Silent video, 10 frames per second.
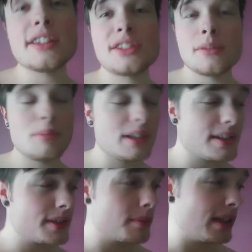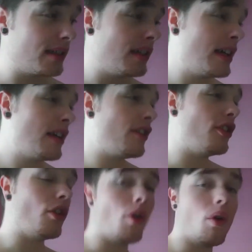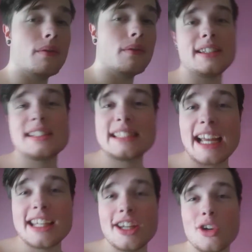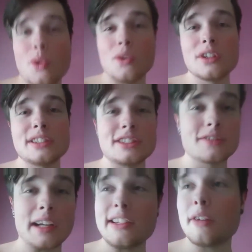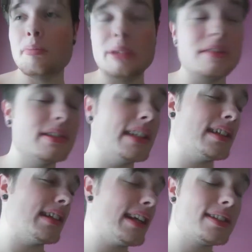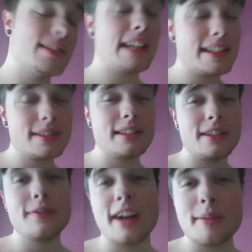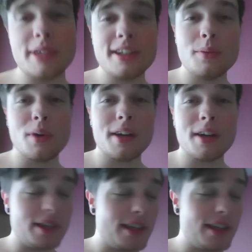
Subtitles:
symbolism and the psychic auras that are around their building. That's the environment he wanted me